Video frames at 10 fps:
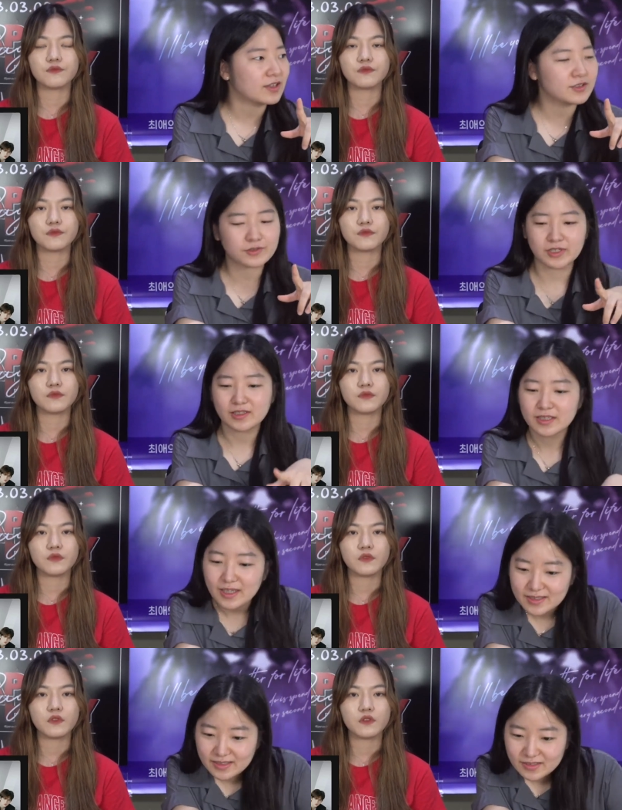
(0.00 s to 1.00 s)
Speaker 1: the screen. Yeah,
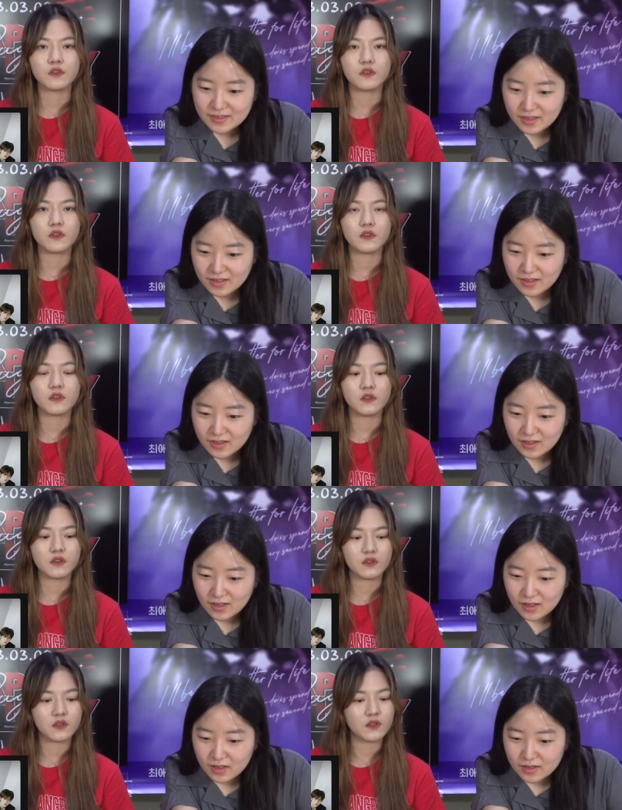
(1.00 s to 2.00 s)
I think the
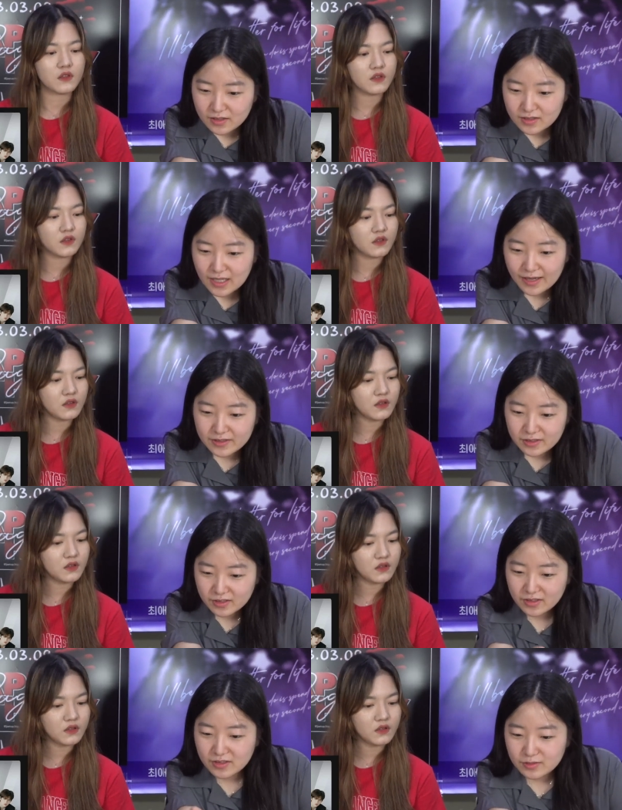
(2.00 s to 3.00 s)

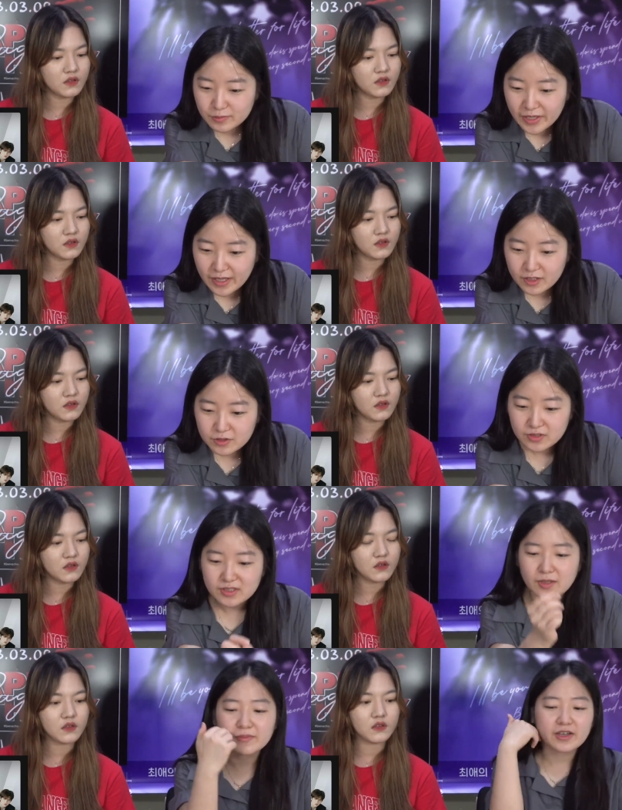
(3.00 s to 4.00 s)
title page, the
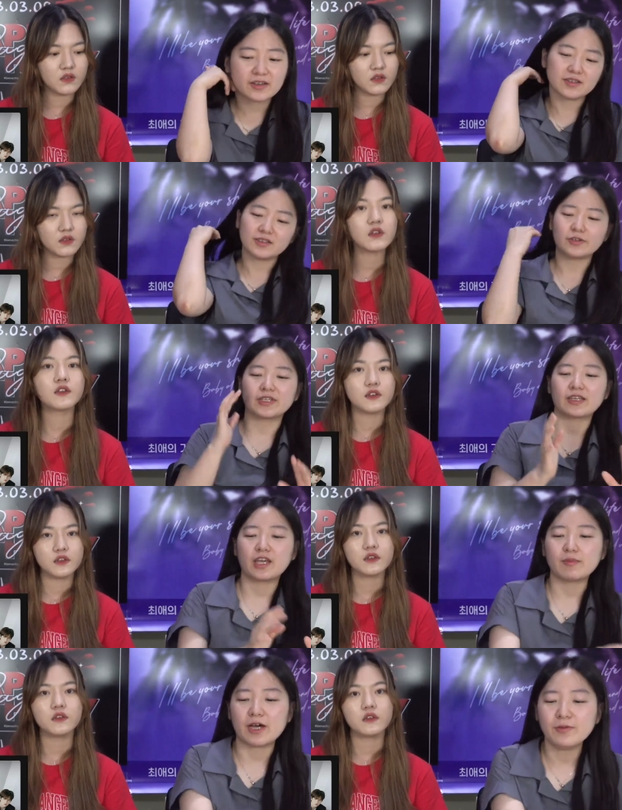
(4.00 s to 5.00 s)
thumbnail already
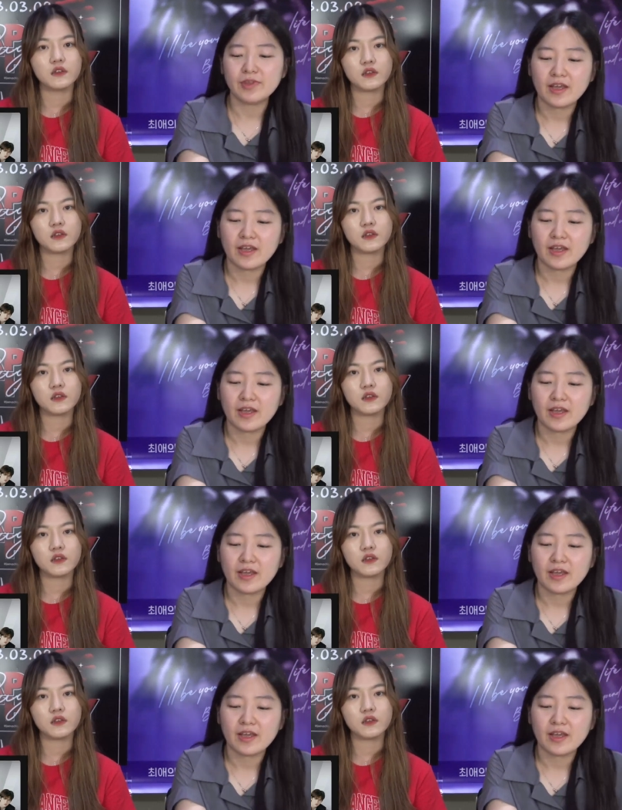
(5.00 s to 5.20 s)
came out.